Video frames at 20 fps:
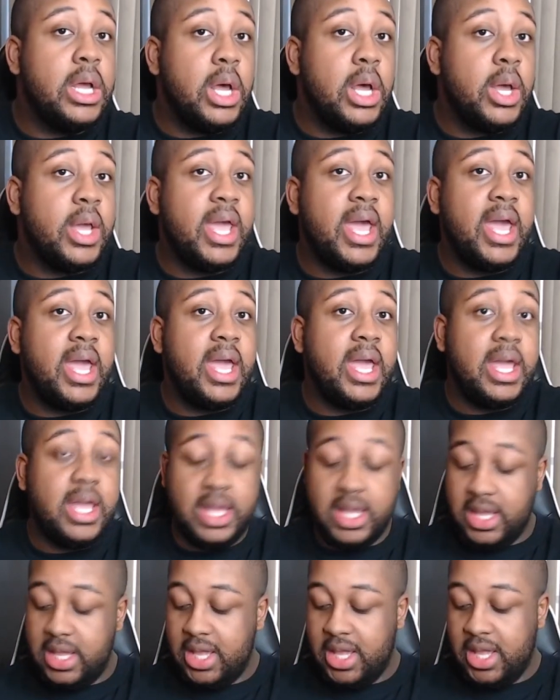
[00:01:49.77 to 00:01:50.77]
Okay,
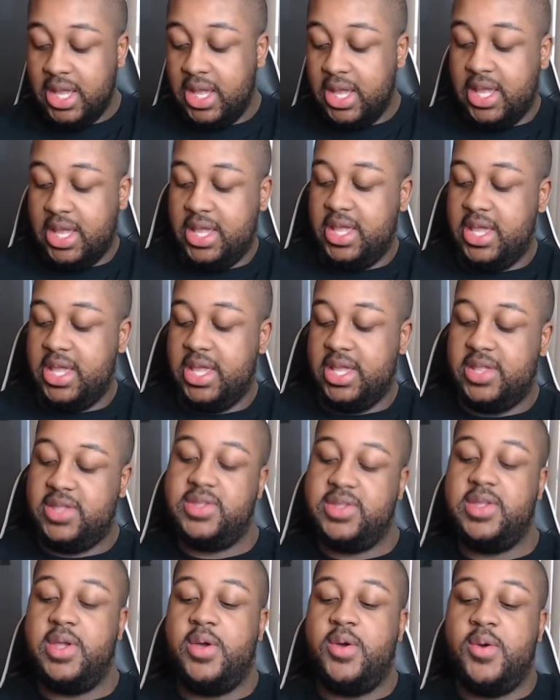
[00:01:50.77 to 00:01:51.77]

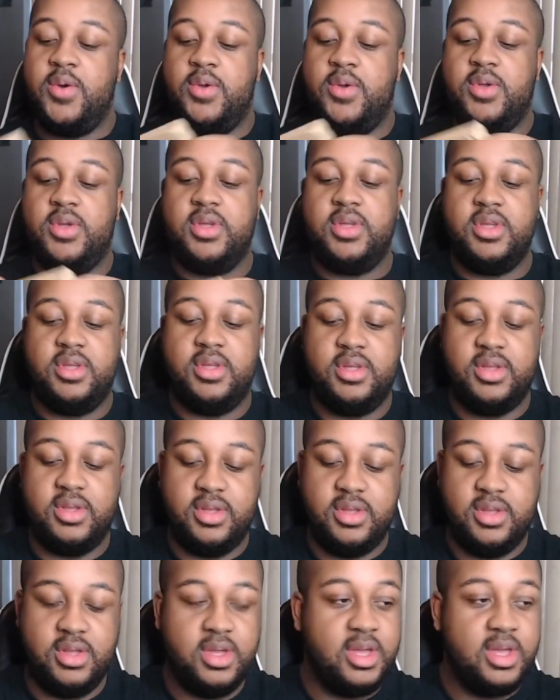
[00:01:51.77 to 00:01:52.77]
so
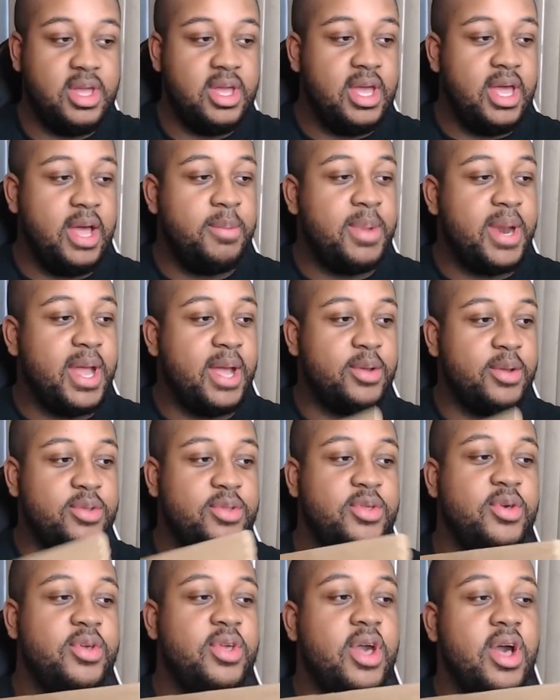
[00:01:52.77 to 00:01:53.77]
I'm not gonna
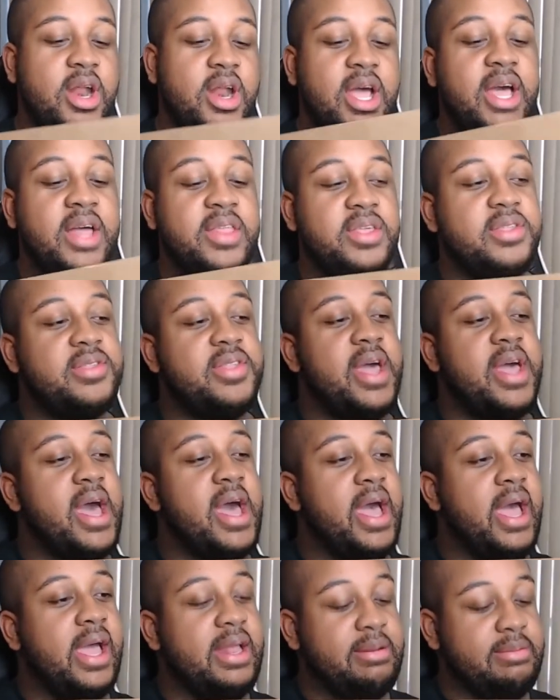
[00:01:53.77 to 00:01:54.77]
show y'all the other
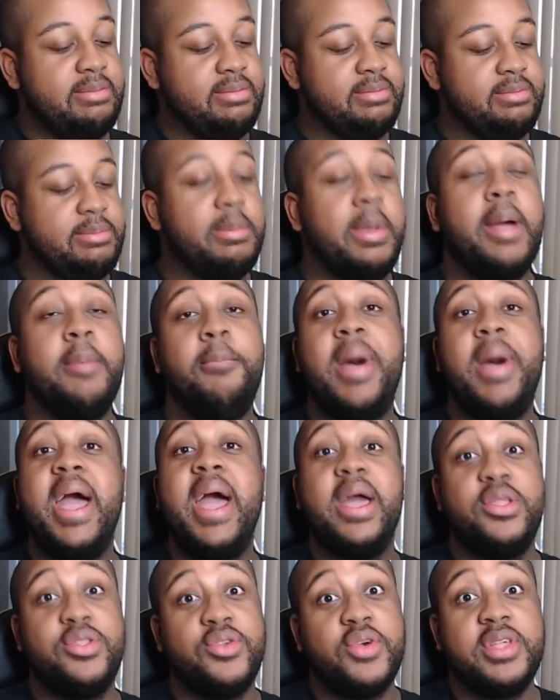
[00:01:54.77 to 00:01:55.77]
side. My
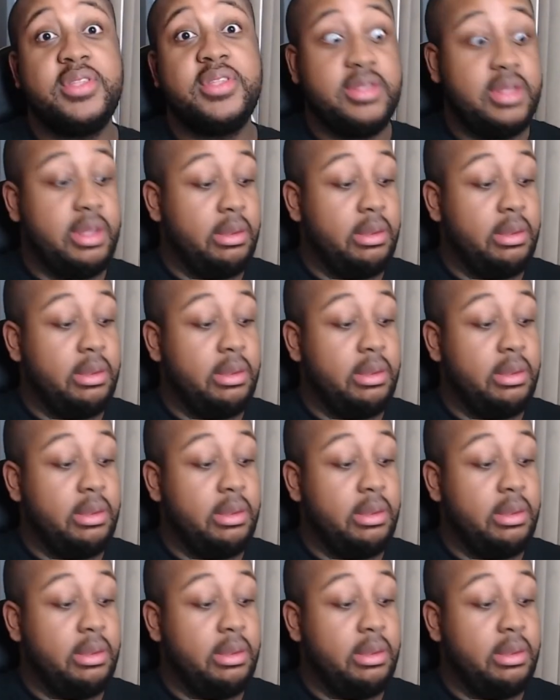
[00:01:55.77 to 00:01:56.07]
address.